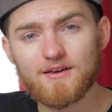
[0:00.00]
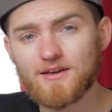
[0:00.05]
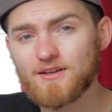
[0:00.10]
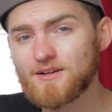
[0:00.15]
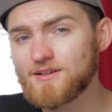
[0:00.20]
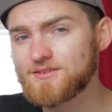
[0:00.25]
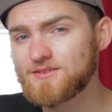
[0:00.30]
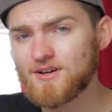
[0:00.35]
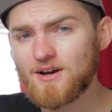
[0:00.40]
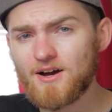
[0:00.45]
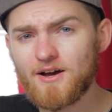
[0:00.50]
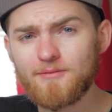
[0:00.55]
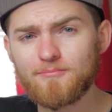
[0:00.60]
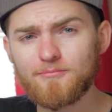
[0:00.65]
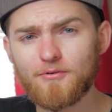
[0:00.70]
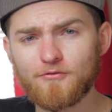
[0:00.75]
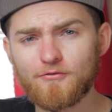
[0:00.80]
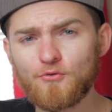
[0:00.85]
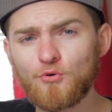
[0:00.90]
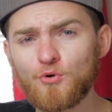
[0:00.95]
In a time
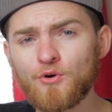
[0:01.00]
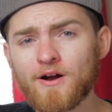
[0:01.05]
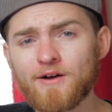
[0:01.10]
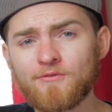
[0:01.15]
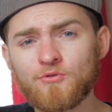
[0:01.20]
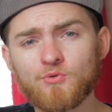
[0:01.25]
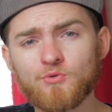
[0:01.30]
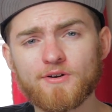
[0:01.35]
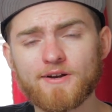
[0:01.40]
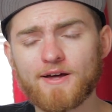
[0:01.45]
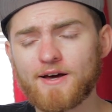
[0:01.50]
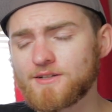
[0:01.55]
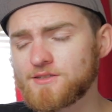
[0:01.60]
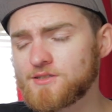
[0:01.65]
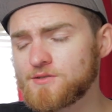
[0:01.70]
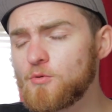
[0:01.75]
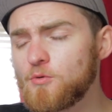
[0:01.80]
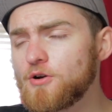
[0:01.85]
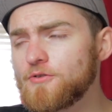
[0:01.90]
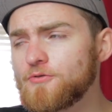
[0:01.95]
before everyone had
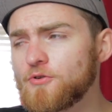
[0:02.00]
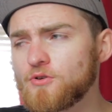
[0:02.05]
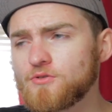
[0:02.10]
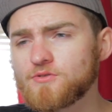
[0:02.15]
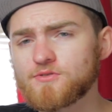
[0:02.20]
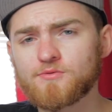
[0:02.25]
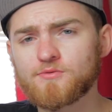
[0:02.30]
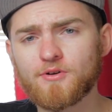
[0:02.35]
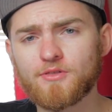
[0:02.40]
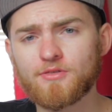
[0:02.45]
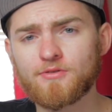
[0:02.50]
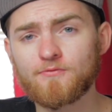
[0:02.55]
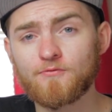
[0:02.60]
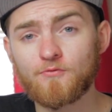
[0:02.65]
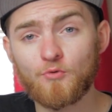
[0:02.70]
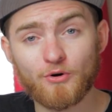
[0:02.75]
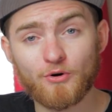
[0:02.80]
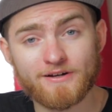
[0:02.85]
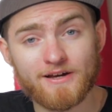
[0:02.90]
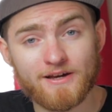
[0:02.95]
smartphones with
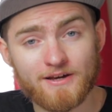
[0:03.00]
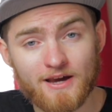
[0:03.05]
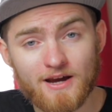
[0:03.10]
4K